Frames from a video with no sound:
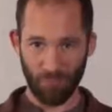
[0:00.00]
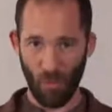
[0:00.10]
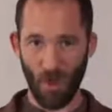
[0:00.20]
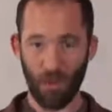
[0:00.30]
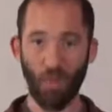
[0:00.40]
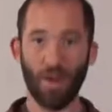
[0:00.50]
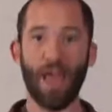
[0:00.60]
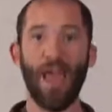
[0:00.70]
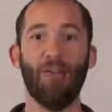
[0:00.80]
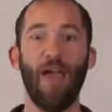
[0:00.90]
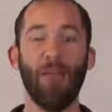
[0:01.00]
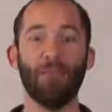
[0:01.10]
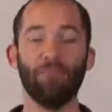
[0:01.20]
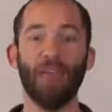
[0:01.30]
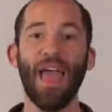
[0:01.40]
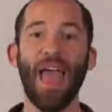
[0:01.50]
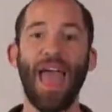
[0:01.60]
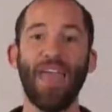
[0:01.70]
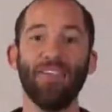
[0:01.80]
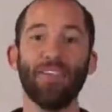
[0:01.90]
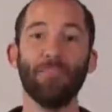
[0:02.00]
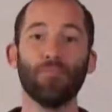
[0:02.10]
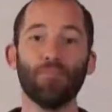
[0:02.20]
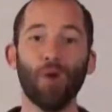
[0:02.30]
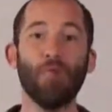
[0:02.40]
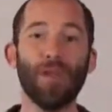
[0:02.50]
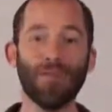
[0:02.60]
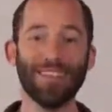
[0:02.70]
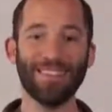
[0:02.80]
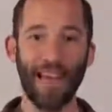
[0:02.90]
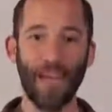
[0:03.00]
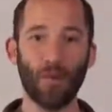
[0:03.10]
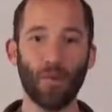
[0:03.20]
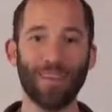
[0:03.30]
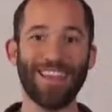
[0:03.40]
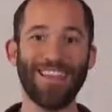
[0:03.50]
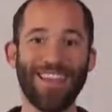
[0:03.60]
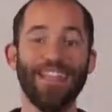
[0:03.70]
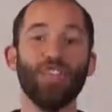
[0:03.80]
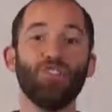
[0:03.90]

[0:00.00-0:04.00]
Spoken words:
what you want to have happen. And then the programming language then